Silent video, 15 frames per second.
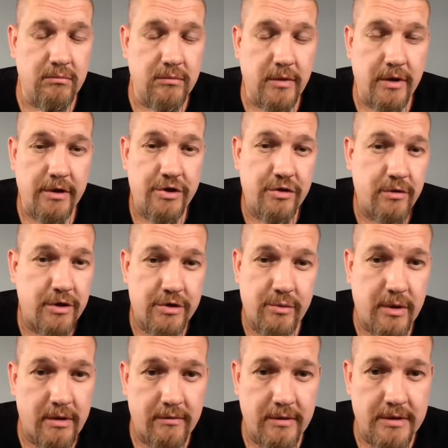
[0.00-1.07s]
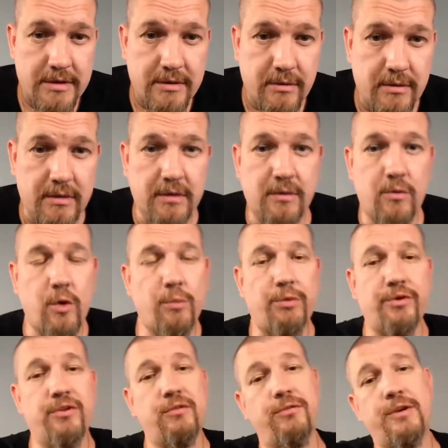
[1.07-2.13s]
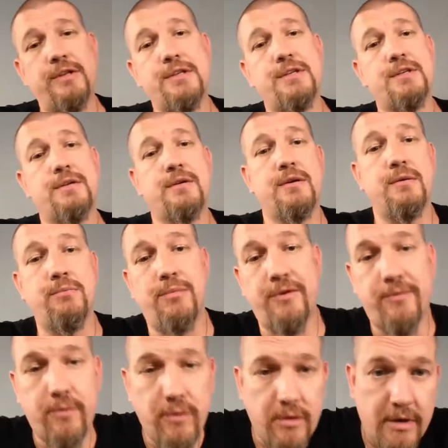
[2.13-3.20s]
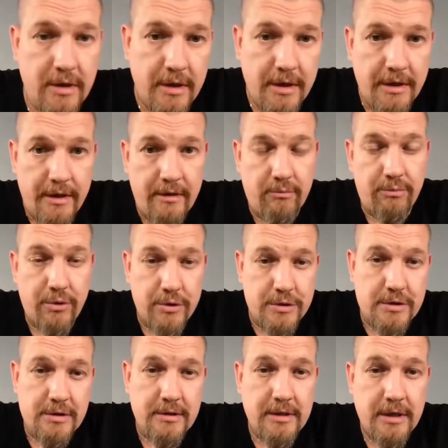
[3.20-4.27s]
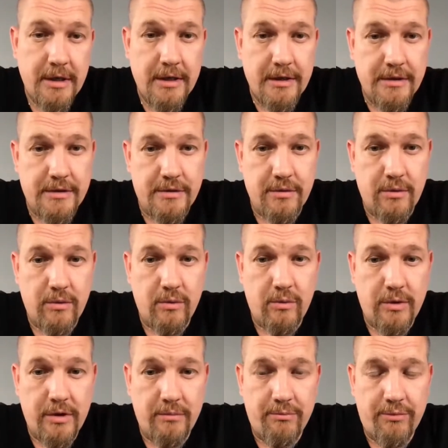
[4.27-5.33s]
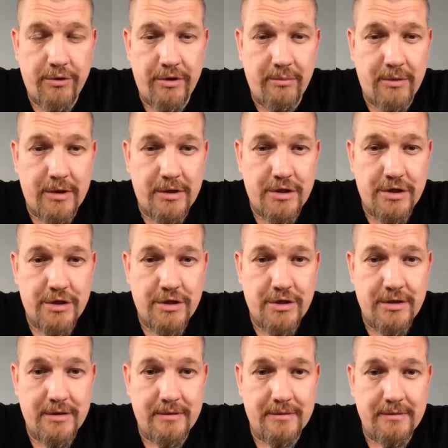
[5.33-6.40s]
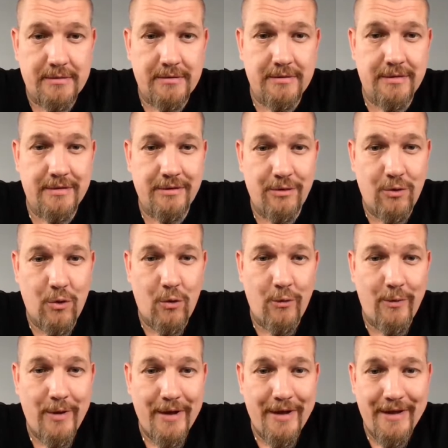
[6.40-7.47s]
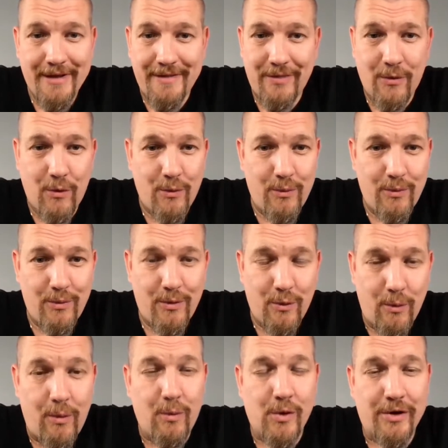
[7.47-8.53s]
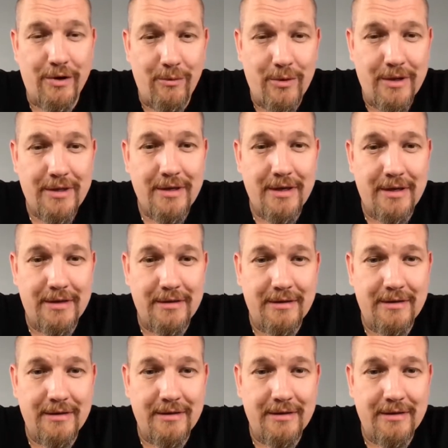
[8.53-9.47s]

each one of us on corporate events before in person, so we pretty much know who we're working with, and